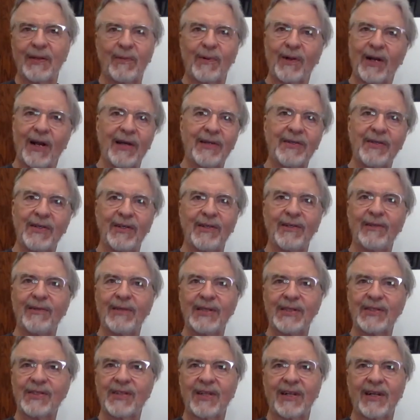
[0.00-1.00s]
What I knew
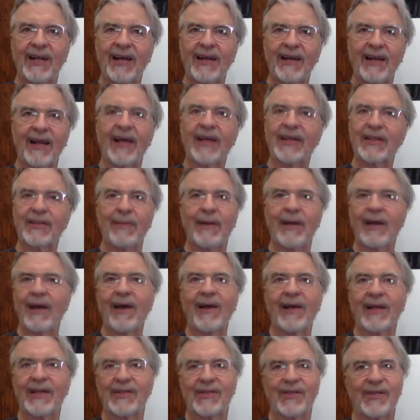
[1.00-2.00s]
is that I liked
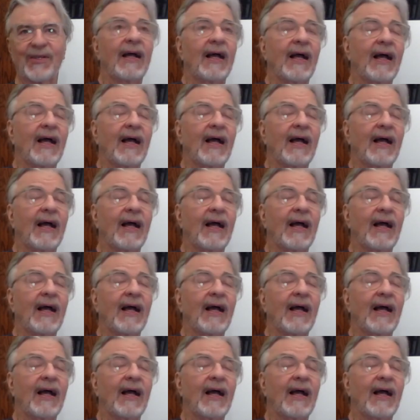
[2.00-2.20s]
biology.